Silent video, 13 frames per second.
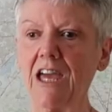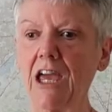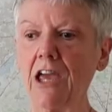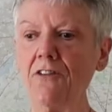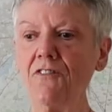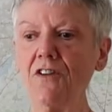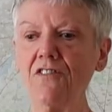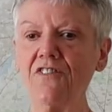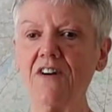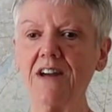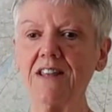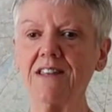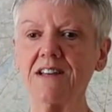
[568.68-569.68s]
If you
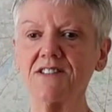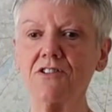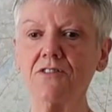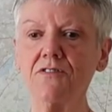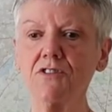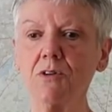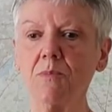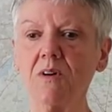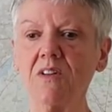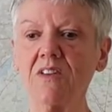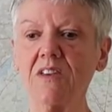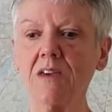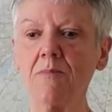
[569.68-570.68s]
find that's
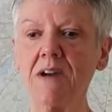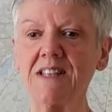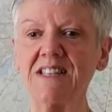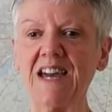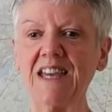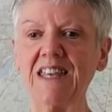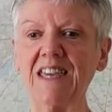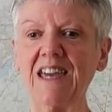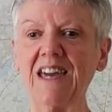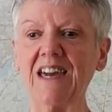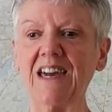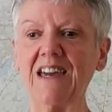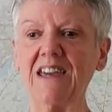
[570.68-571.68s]
comfortable, you're maintaining
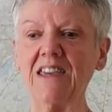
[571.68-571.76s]
it,